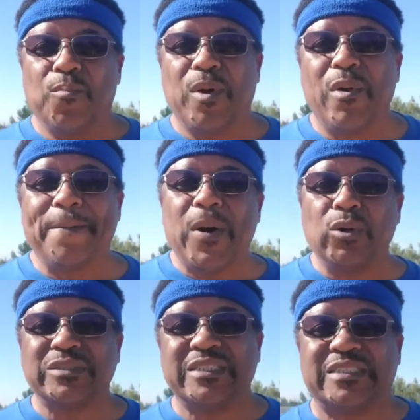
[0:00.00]
But what
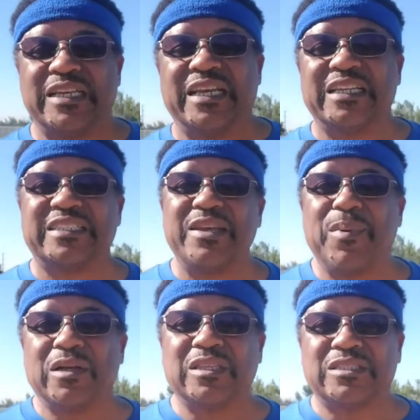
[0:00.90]
Moses did is he
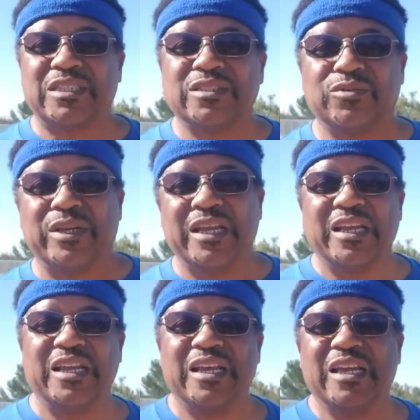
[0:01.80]
brought the children
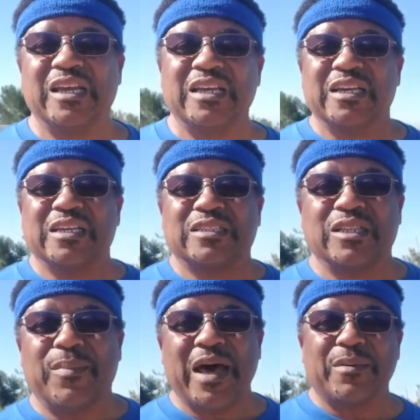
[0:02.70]
to
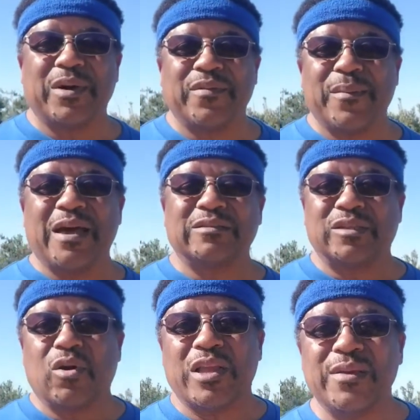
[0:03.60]
the bottom of the
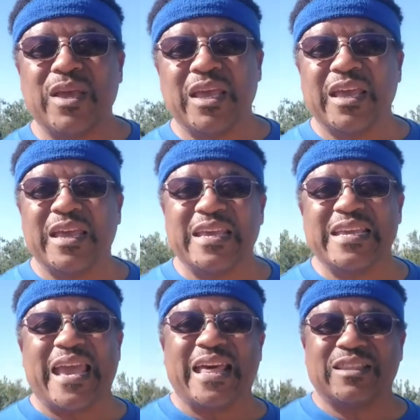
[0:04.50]
mountain, or he
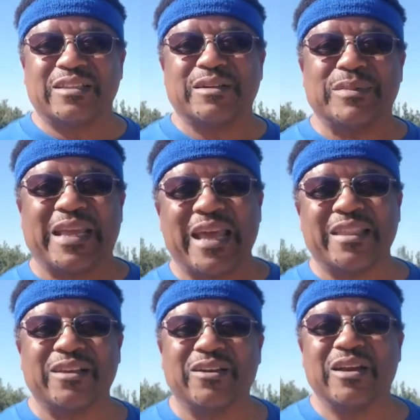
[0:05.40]
gathered them
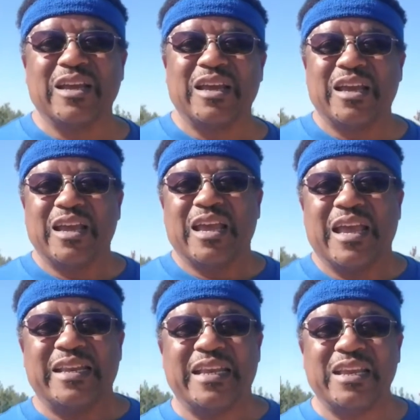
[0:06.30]
together,
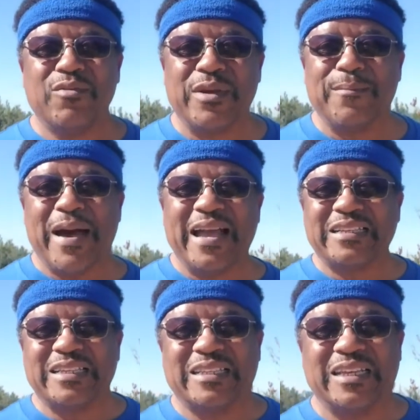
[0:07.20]
and he
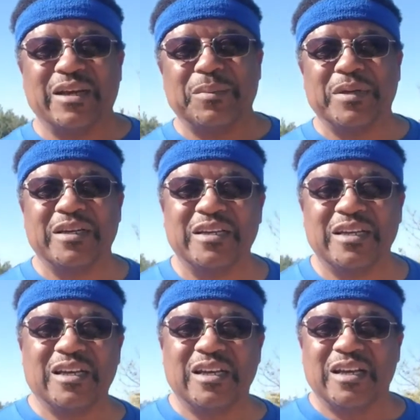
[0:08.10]
reminded them
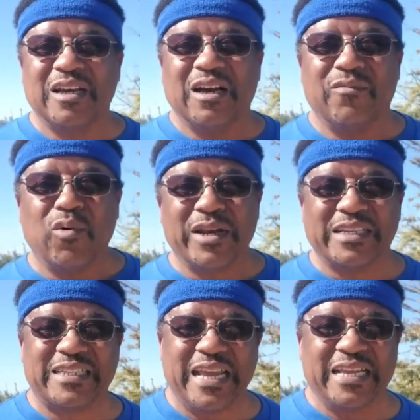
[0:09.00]
of what
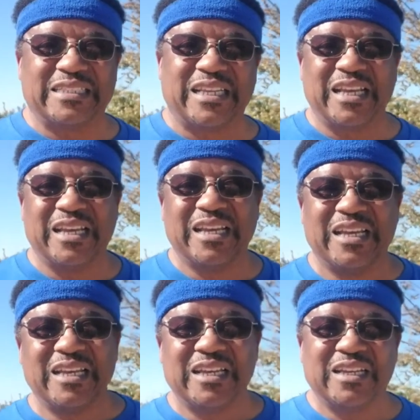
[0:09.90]
it takes
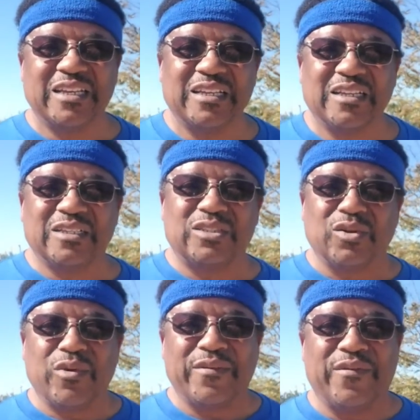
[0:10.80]

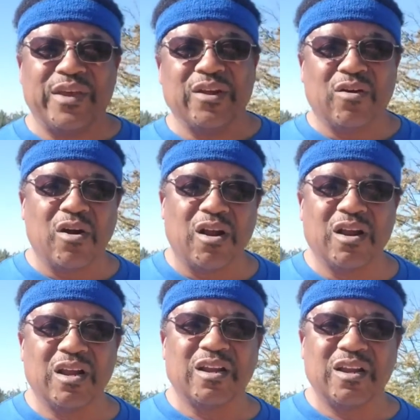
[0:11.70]
to revere or
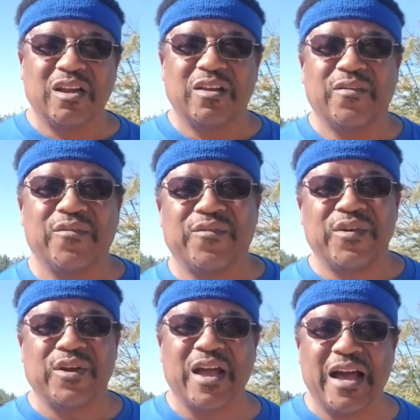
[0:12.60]

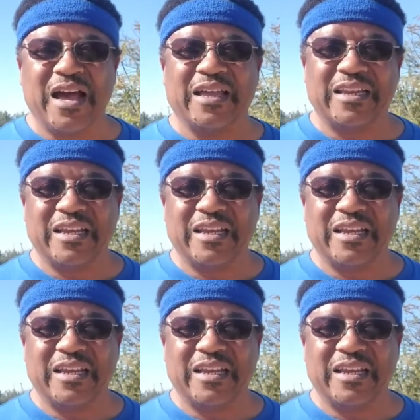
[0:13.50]
fear God.